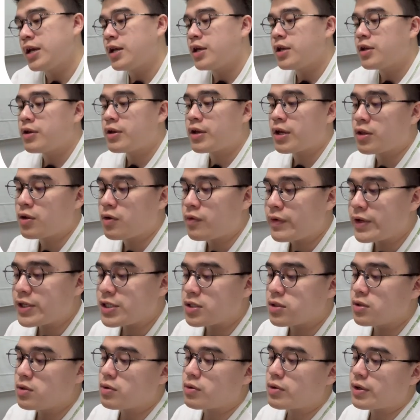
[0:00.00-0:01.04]
you can always
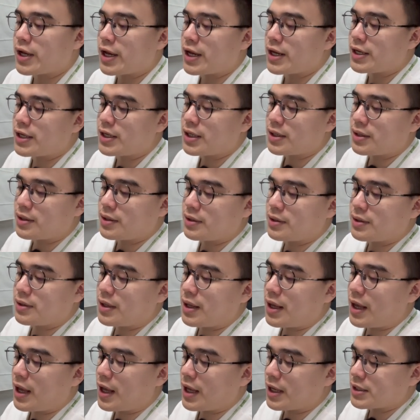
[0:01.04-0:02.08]
look at it
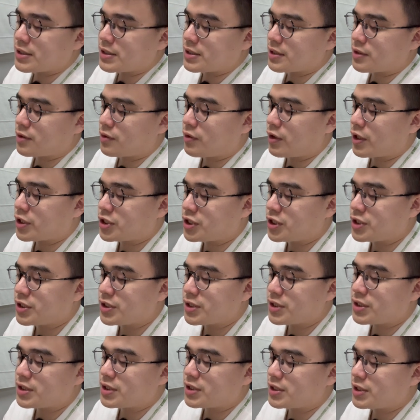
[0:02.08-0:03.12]
as a
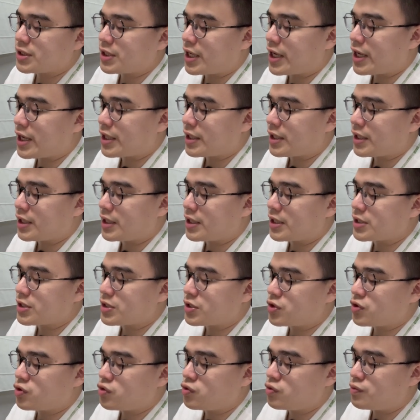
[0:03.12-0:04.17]
question that is
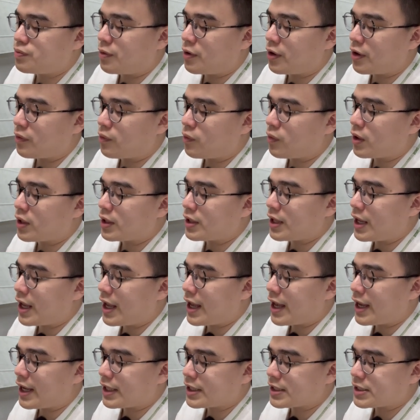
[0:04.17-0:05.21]

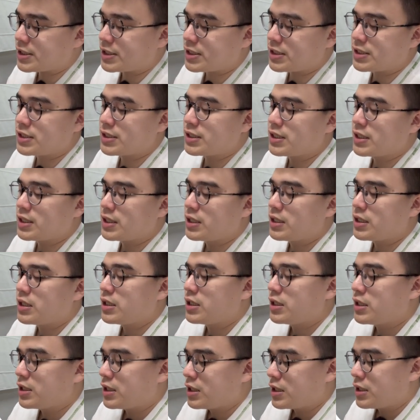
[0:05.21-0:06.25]
2.1x
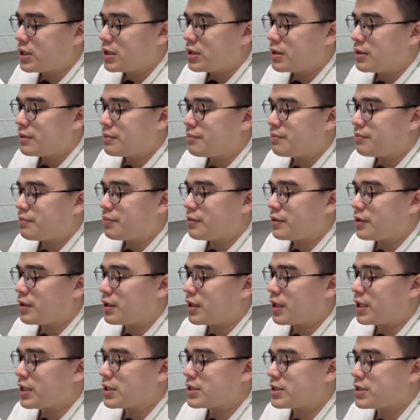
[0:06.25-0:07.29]

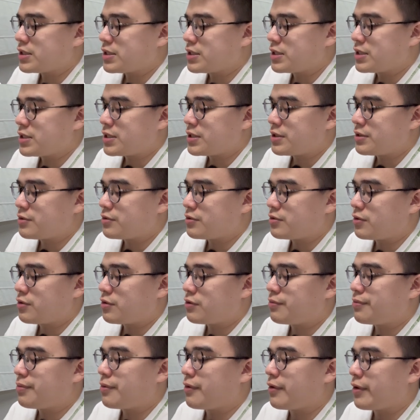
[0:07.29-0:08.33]
plus
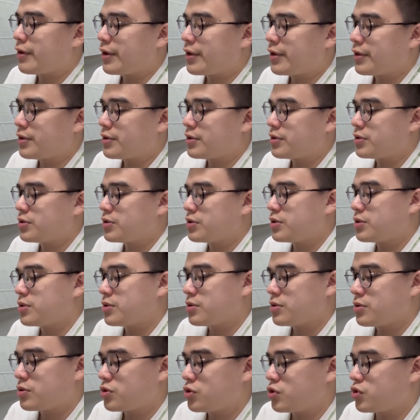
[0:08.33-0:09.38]

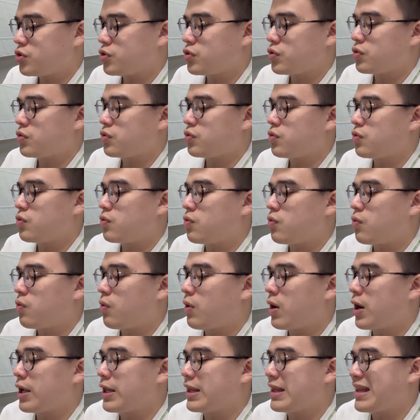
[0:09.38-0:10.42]

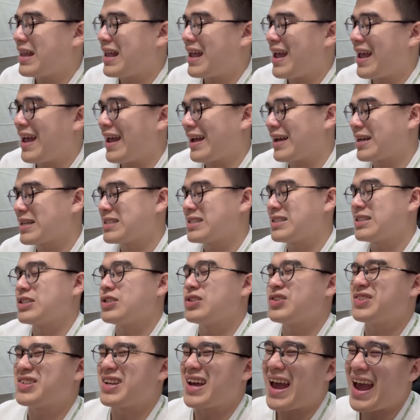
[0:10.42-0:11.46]
0.21x.
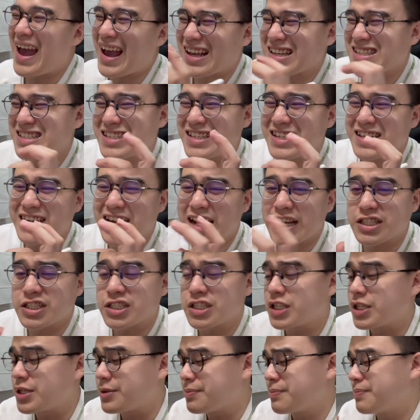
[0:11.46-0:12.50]
So the x here
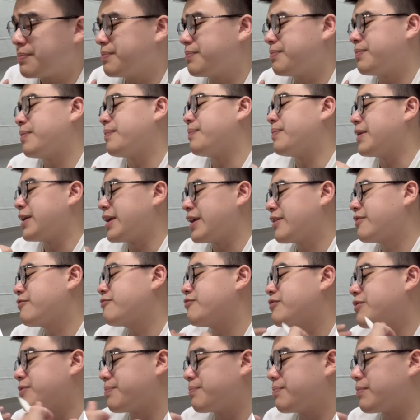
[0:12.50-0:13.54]
actually
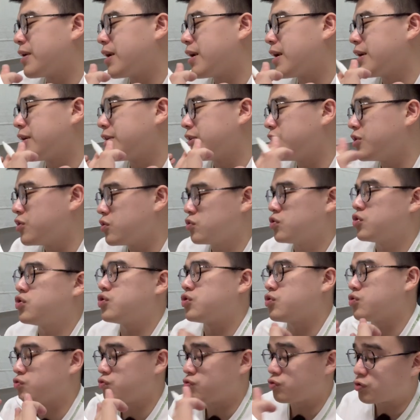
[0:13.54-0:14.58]
being used
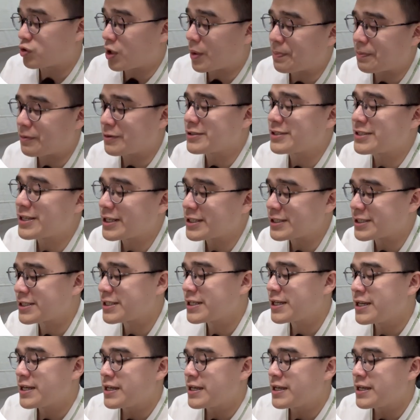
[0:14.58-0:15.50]
to represent